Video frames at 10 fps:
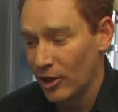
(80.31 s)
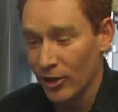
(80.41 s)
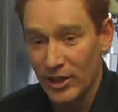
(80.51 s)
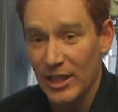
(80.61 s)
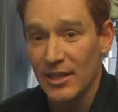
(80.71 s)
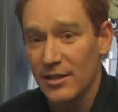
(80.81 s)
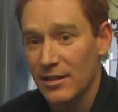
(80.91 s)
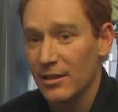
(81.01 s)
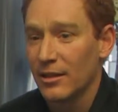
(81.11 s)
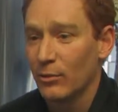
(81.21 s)
our
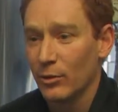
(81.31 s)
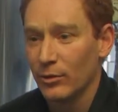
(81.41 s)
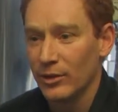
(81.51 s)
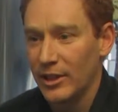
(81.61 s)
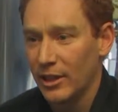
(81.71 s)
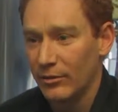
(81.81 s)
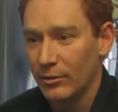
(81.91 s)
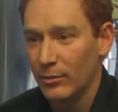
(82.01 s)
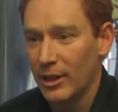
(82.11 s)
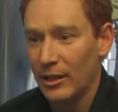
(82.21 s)
yeast. We're really
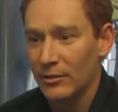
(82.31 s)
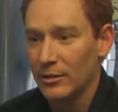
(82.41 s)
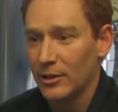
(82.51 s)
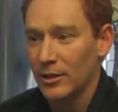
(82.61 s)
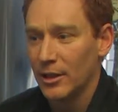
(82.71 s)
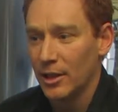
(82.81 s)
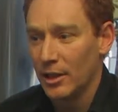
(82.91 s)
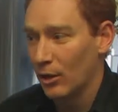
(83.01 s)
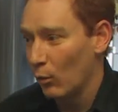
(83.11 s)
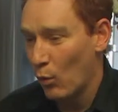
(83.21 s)
careful about
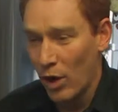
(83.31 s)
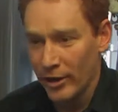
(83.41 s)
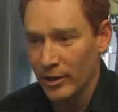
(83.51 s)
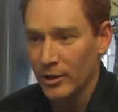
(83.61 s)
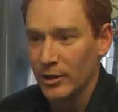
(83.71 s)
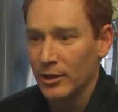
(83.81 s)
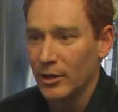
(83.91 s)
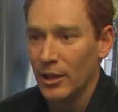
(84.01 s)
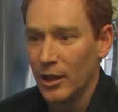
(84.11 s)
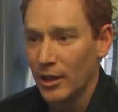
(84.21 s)
our water.
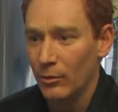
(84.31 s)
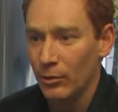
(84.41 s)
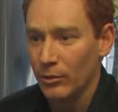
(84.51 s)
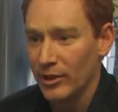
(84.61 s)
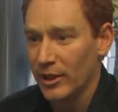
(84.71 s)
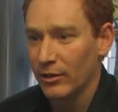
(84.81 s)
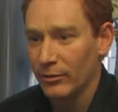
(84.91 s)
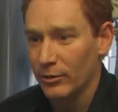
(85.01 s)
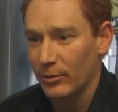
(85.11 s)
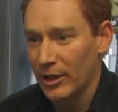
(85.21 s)
We're really
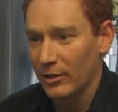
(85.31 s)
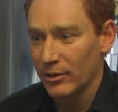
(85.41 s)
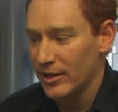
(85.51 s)
careful about our